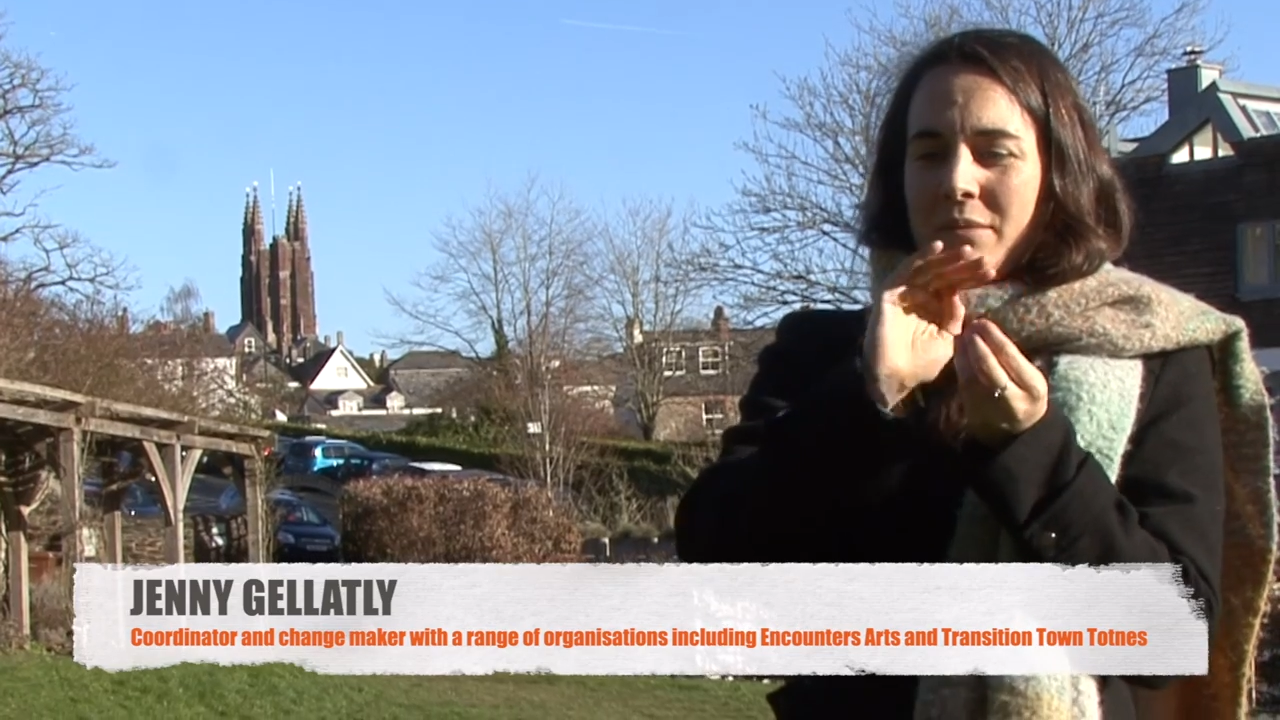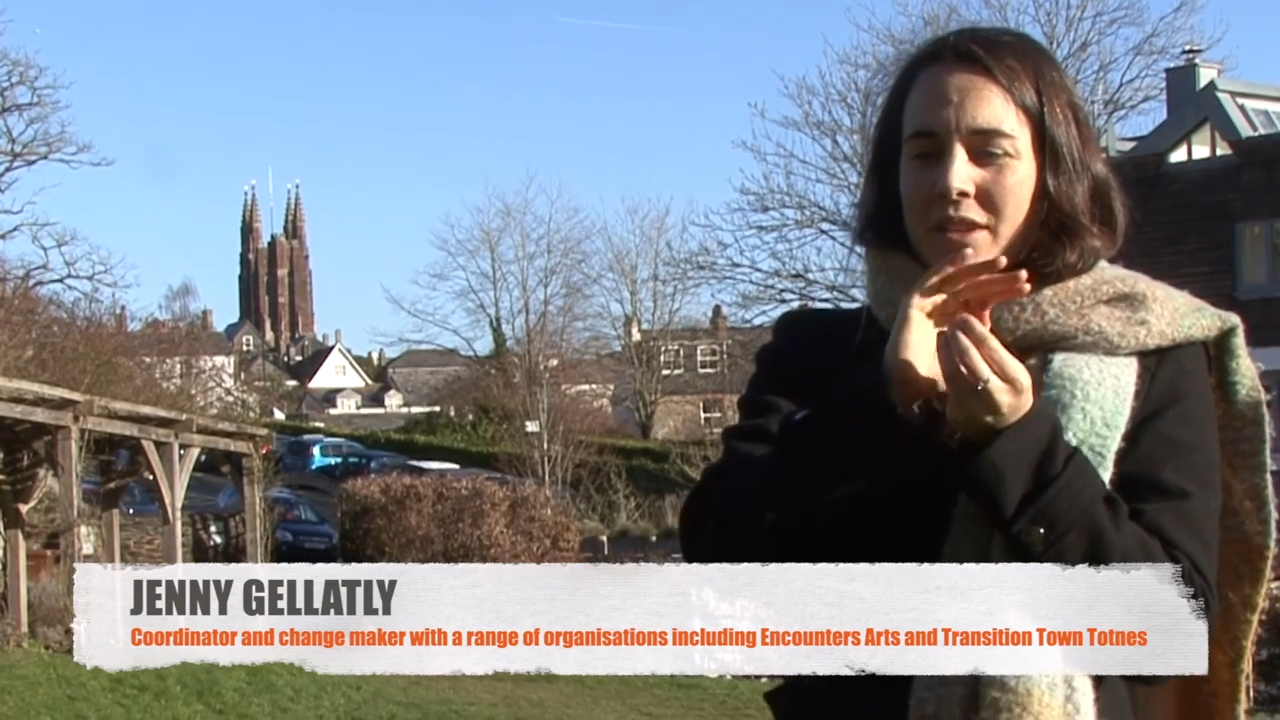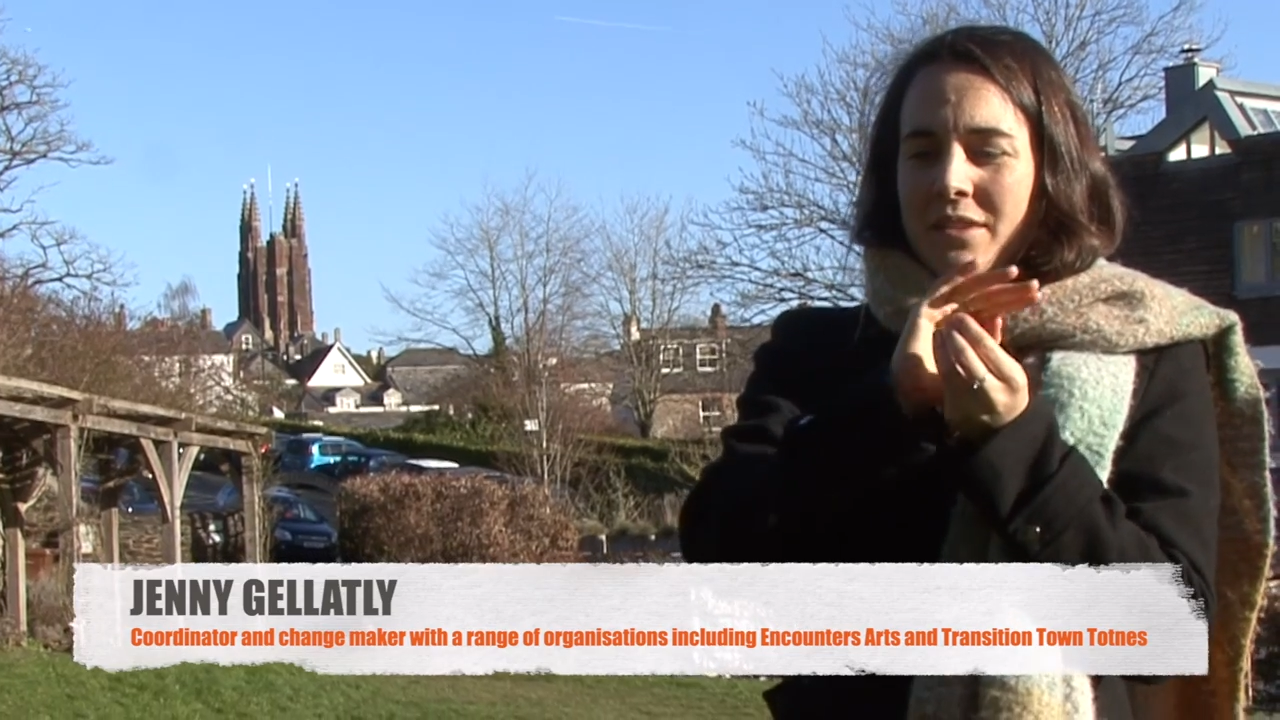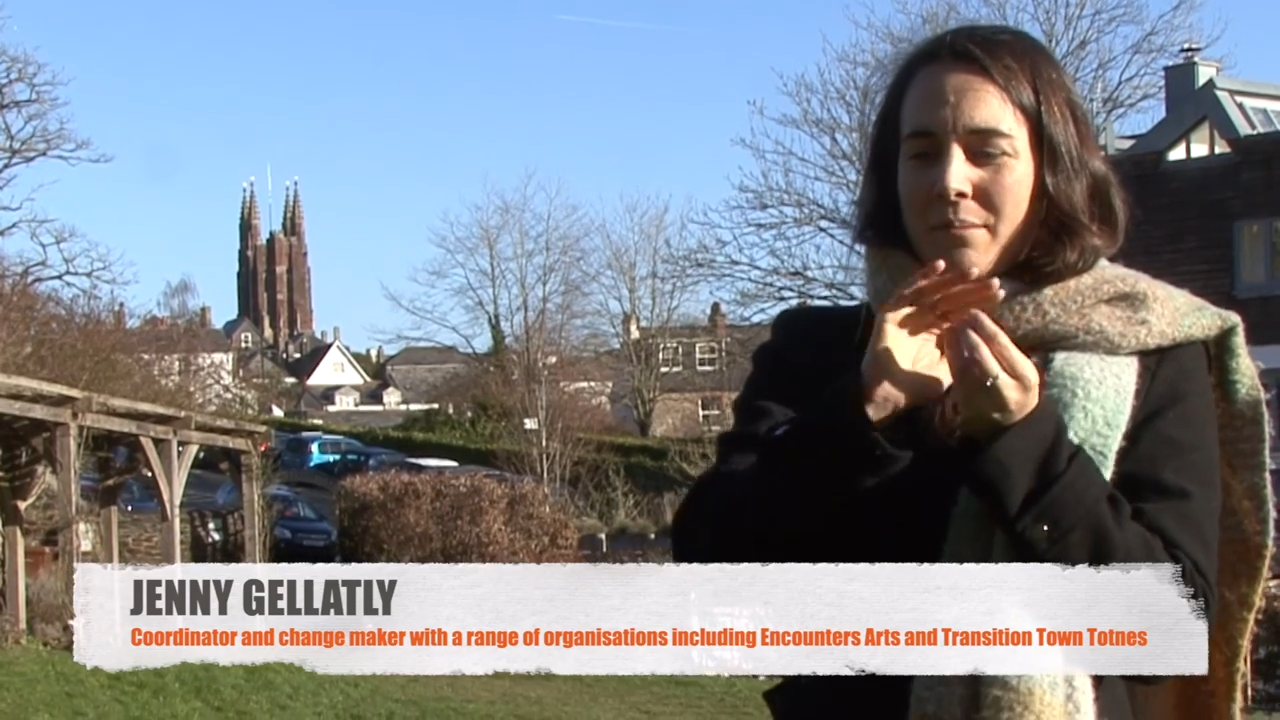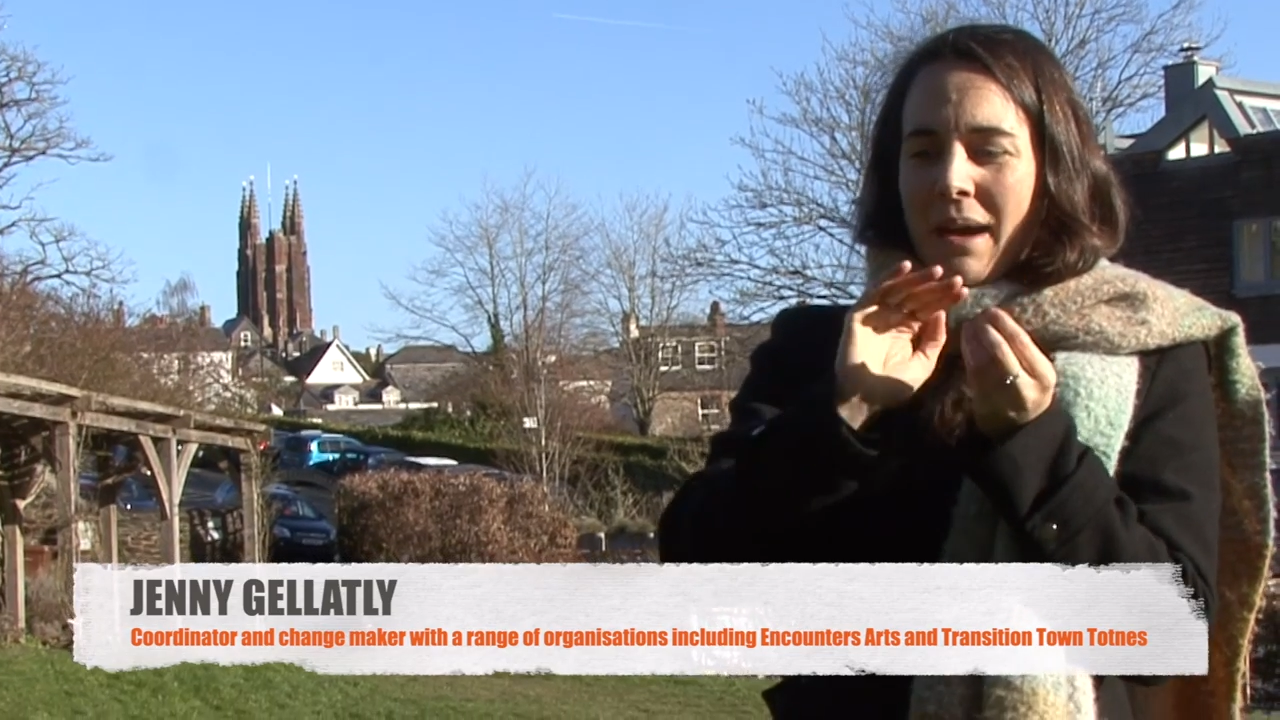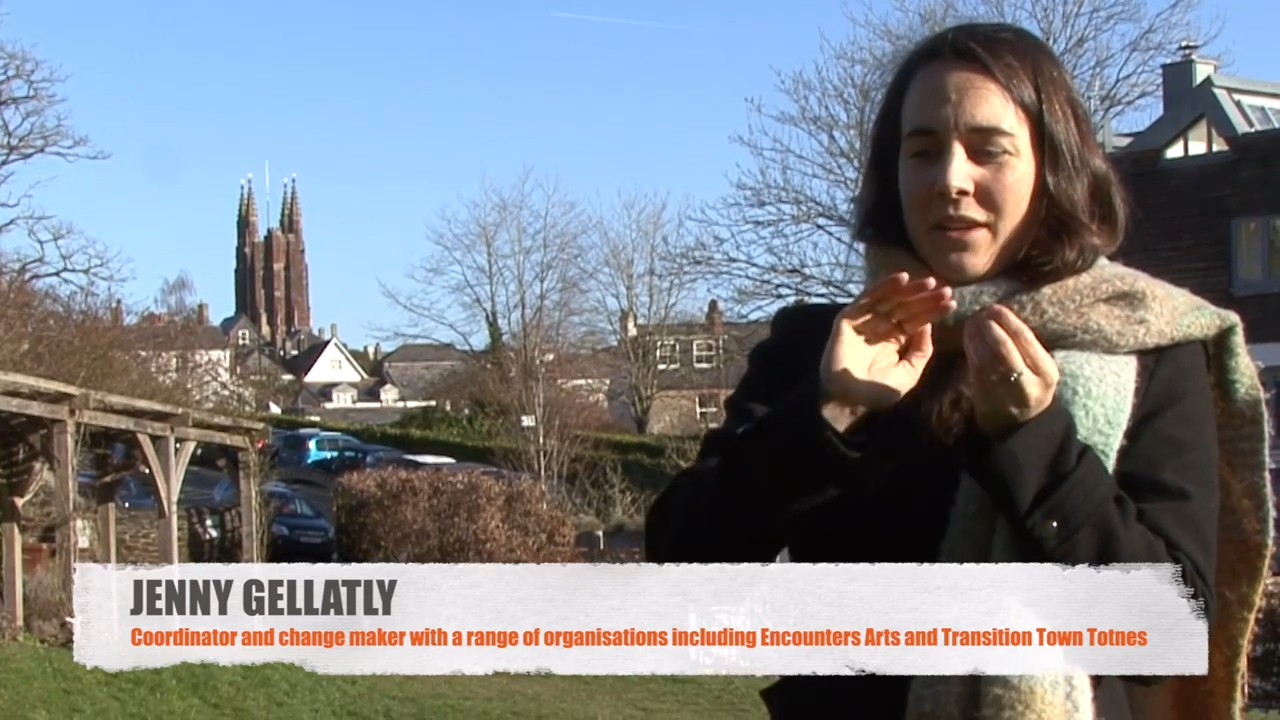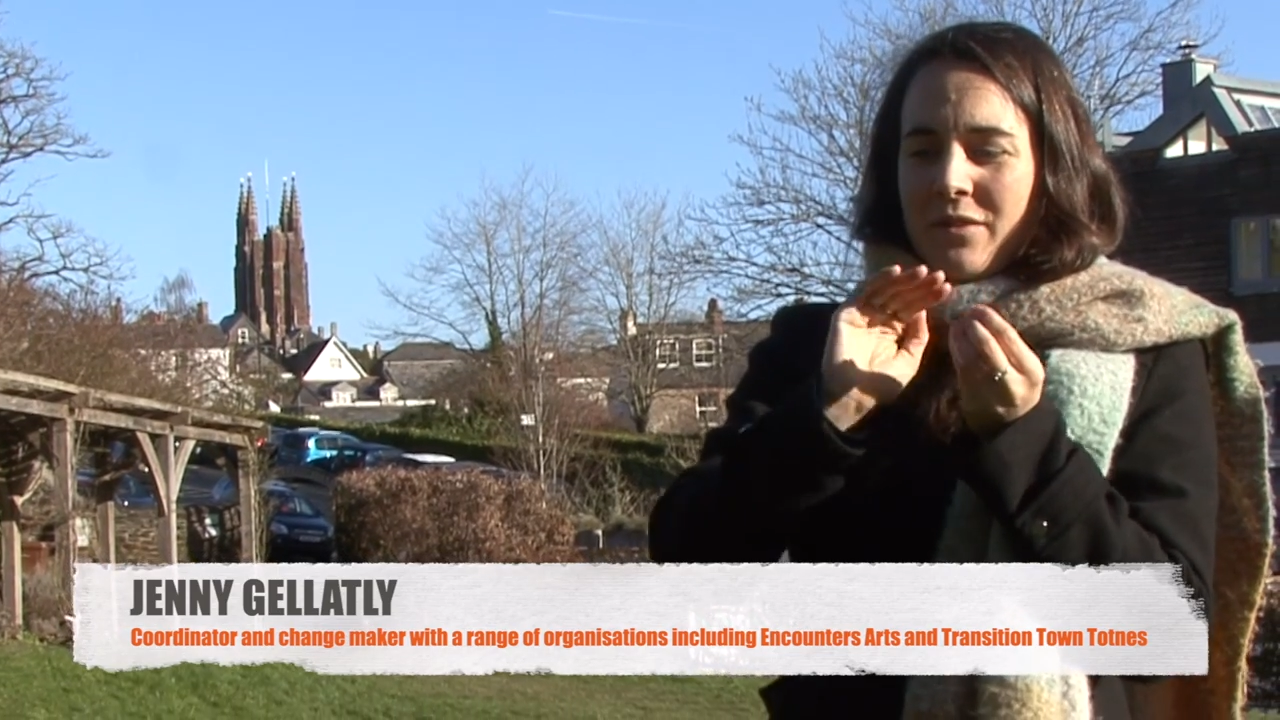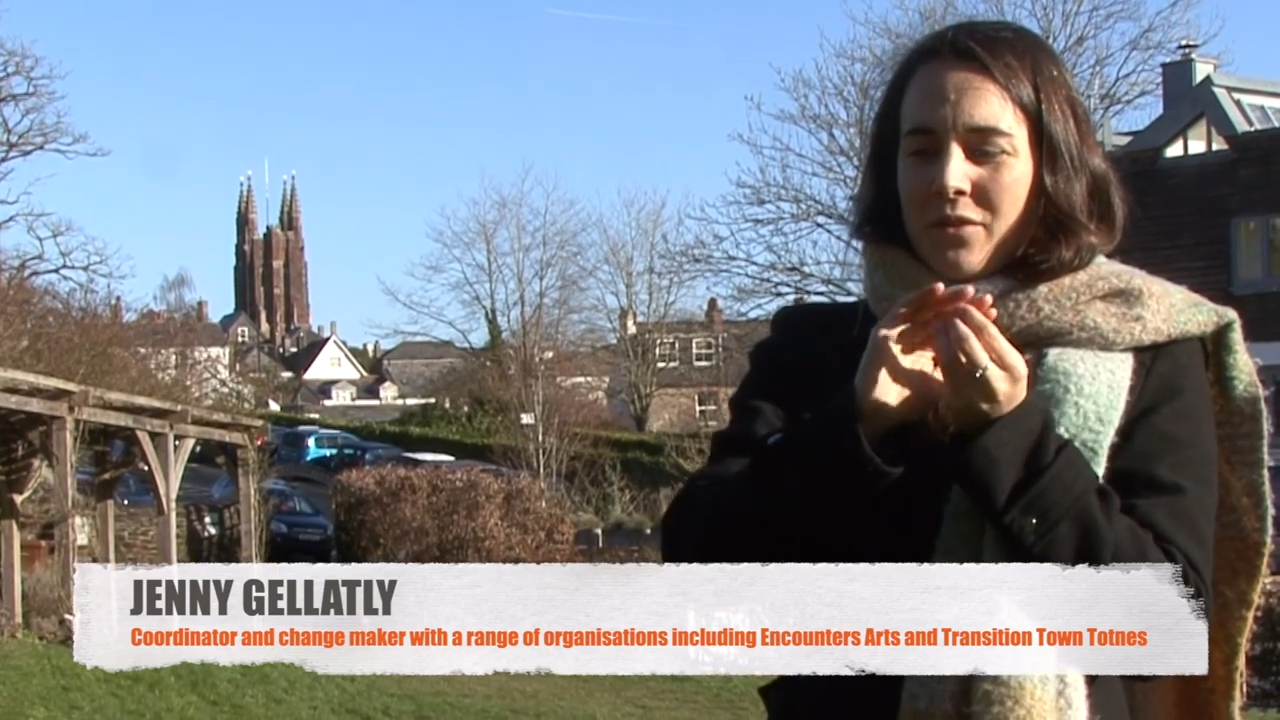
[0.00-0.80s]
the demand